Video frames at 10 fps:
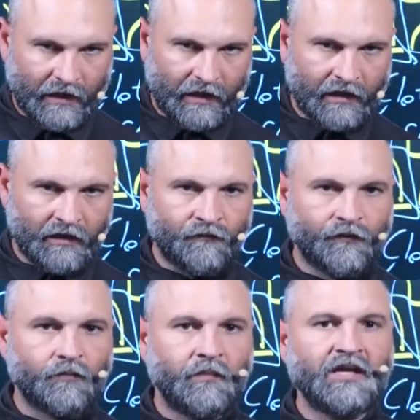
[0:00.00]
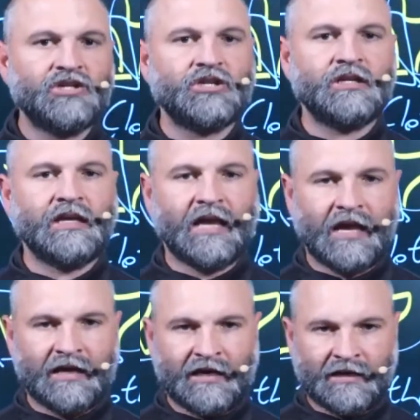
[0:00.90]
information
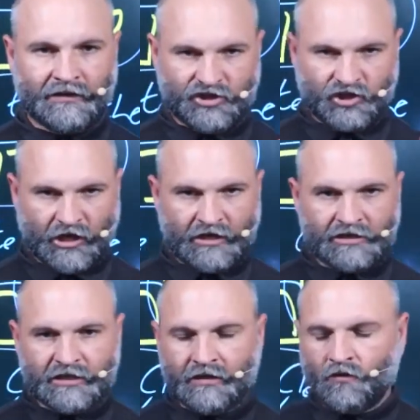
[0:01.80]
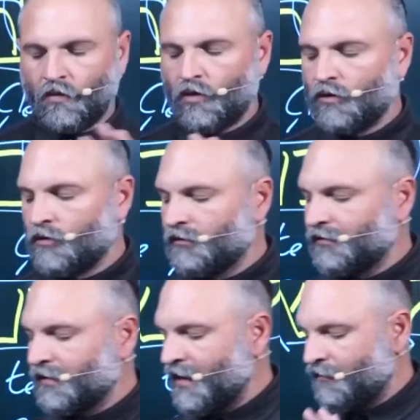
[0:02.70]
gaining, changing world
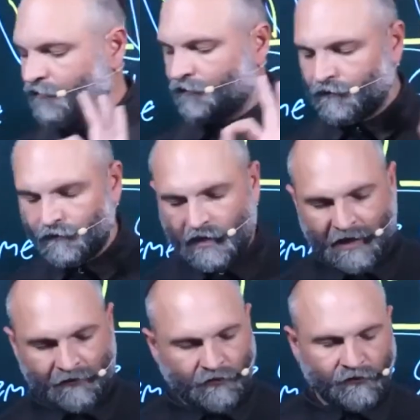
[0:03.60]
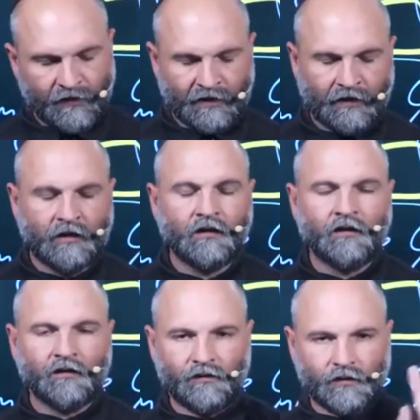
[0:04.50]
life, everything
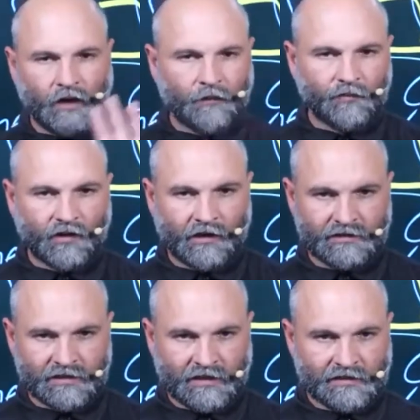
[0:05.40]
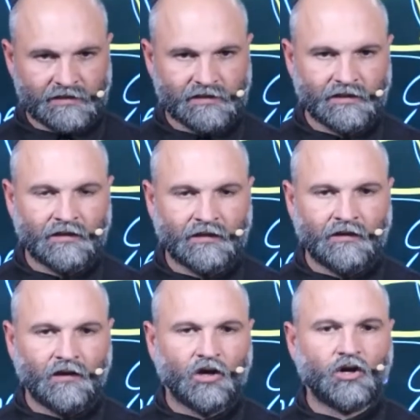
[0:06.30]
thought process
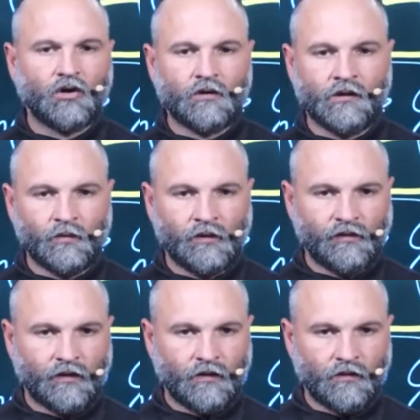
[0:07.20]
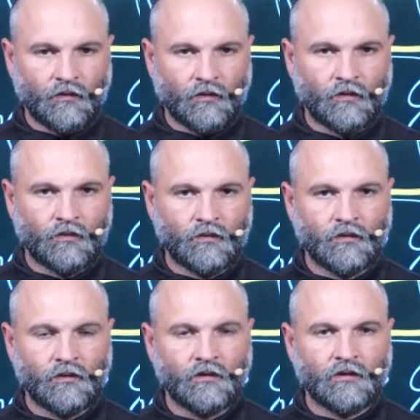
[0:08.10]
occurring with you
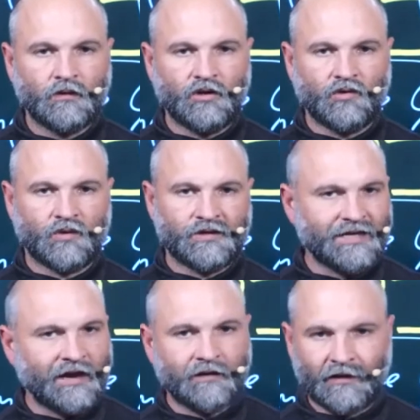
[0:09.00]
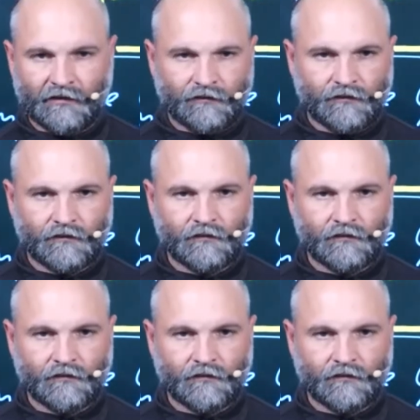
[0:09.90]
your entire life.